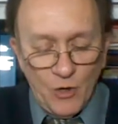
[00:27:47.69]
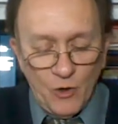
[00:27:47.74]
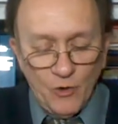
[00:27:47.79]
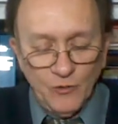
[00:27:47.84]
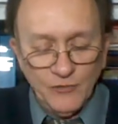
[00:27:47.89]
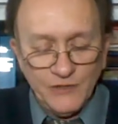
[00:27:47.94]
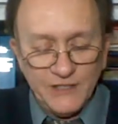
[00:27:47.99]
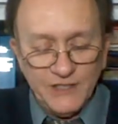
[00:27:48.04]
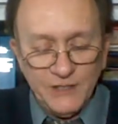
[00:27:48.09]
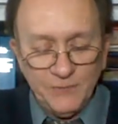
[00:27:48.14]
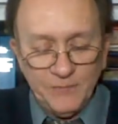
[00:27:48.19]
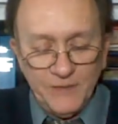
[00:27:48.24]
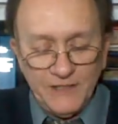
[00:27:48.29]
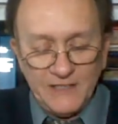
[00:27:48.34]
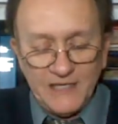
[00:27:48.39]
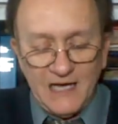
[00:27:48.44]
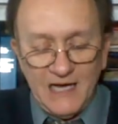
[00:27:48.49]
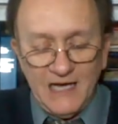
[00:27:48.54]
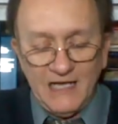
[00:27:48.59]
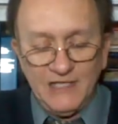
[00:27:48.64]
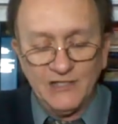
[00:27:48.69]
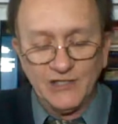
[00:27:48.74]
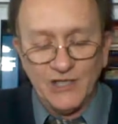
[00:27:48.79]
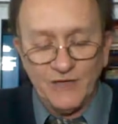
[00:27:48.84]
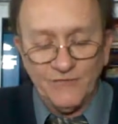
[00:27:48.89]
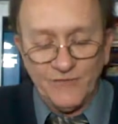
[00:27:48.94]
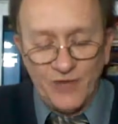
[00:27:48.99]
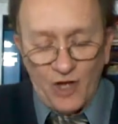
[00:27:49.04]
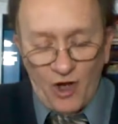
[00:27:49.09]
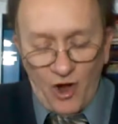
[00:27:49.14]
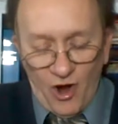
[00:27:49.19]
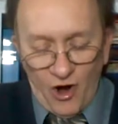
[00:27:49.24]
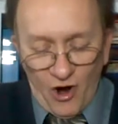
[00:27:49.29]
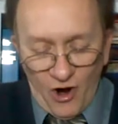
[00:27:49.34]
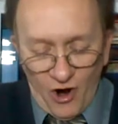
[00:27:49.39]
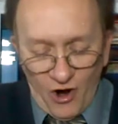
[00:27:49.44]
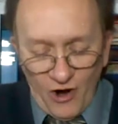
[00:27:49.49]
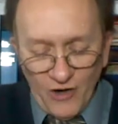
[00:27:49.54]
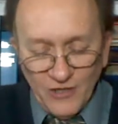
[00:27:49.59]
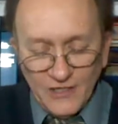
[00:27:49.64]
Moses, because of the
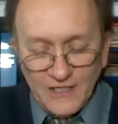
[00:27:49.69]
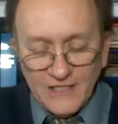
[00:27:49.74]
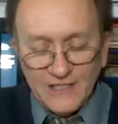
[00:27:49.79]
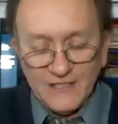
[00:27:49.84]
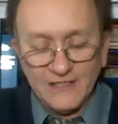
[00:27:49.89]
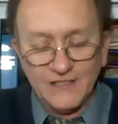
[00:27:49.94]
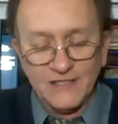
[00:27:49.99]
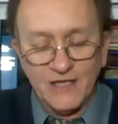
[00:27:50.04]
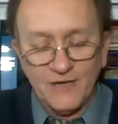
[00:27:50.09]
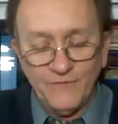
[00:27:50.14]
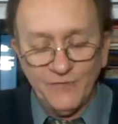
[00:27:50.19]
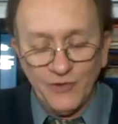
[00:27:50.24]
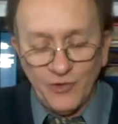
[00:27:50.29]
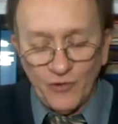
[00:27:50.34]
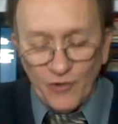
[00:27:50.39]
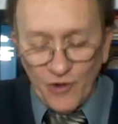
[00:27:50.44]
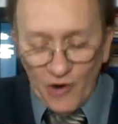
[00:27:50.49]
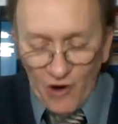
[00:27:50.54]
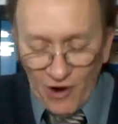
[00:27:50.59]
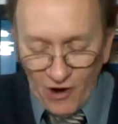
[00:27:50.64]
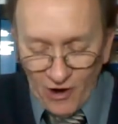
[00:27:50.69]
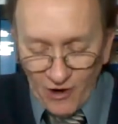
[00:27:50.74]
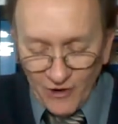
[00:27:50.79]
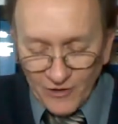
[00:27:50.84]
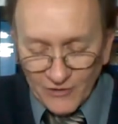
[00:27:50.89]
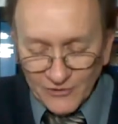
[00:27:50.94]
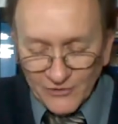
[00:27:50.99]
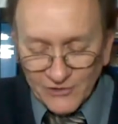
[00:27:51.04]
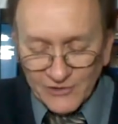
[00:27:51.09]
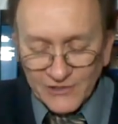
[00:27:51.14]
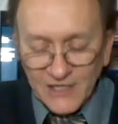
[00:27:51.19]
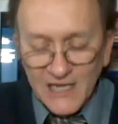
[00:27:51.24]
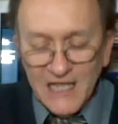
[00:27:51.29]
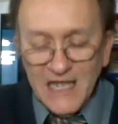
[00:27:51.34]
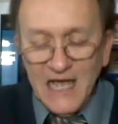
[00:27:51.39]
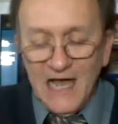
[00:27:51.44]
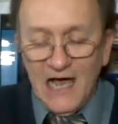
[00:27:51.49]
hardness of your hearts,